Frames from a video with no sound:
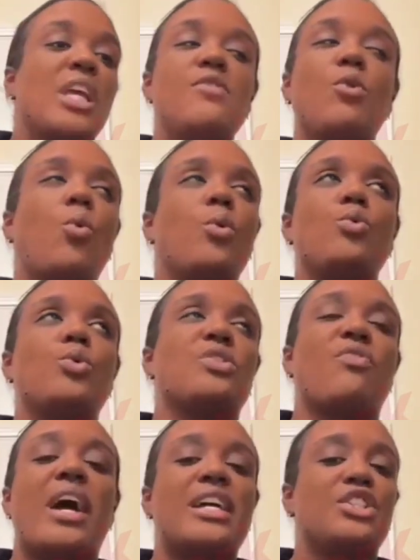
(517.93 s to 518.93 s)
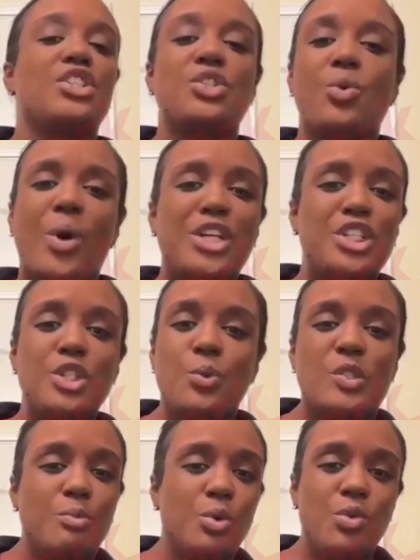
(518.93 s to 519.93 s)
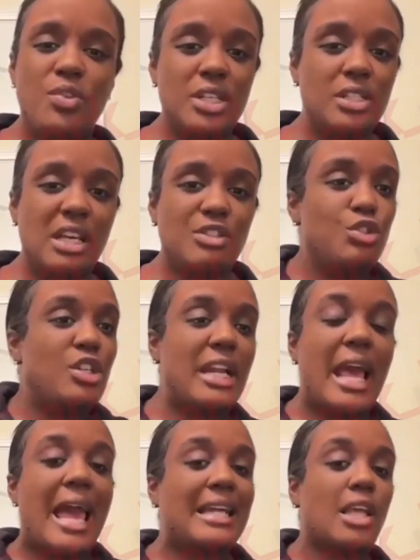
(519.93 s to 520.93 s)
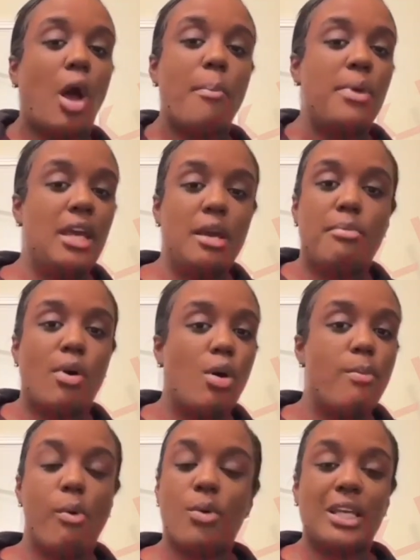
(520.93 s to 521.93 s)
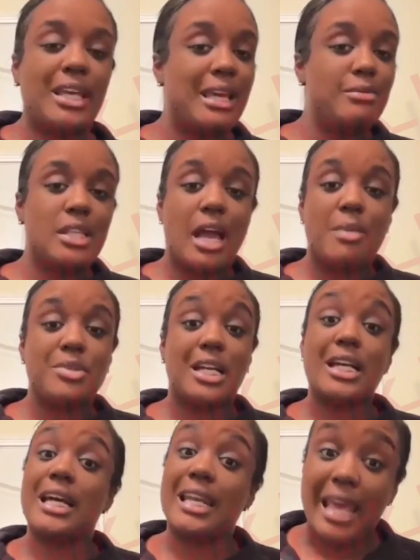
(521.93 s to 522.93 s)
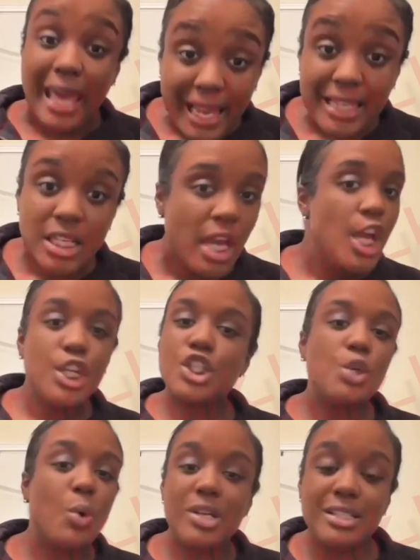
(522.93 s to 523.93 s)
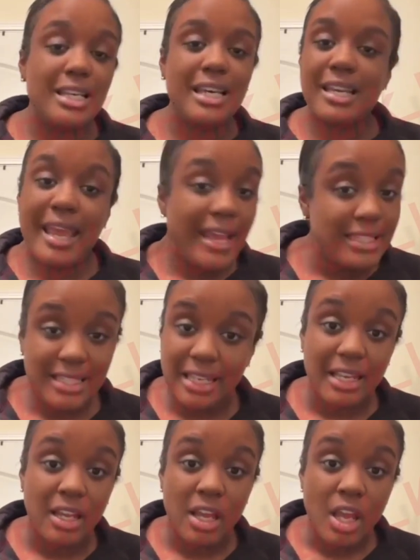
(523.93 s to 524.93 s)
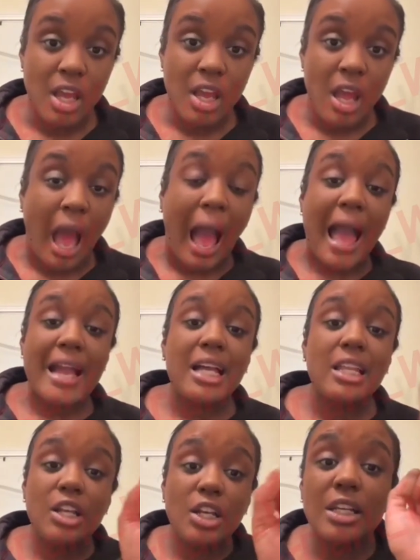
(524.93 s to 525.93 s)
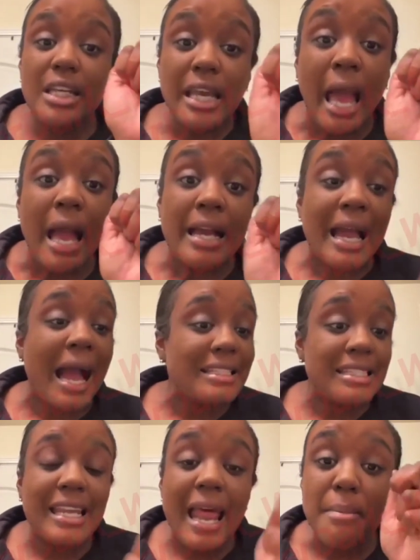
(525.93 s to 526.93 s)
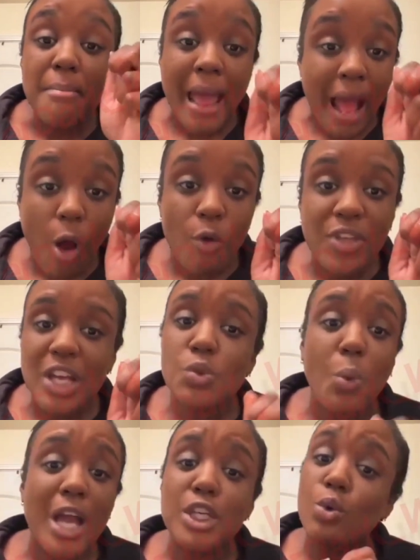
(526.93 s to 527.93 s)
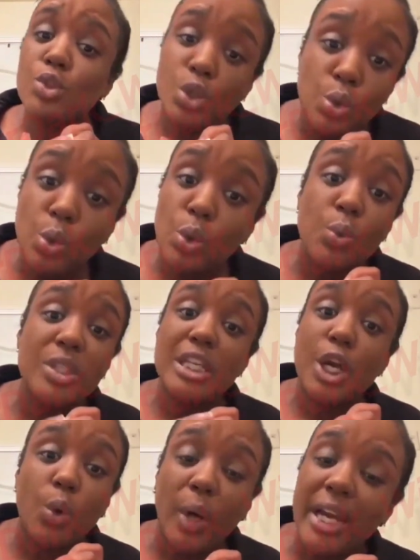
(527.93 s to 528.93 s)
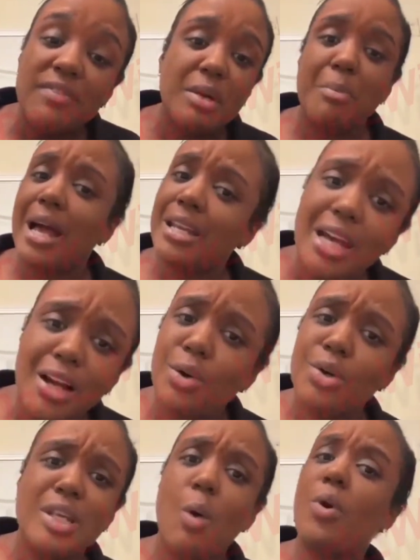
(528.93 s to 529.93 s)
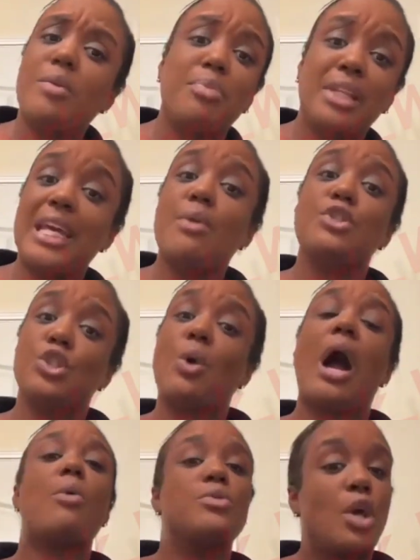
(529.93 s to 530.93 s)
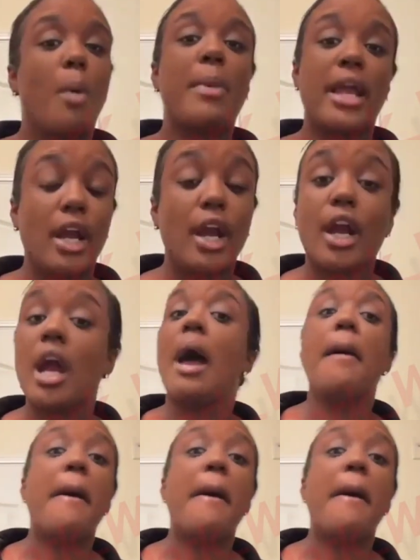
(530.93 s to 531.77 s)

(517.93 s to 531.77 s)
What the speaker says: even when we was fighting, just the way she was moving and stuff, she was trying to act all big and bold. But when it came time to connect, she wasn't connecting. I clearly got to that mouth. That's why your tooth was engraved in my knuckle, because I wasn't playing with you. I was going to make her